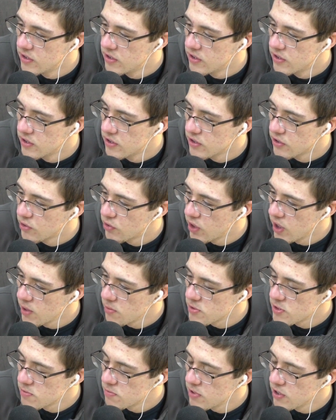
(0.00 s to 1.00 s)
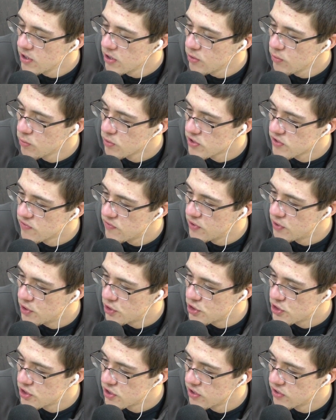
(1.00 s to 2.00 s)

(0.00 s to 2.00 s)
The crab spell was finished.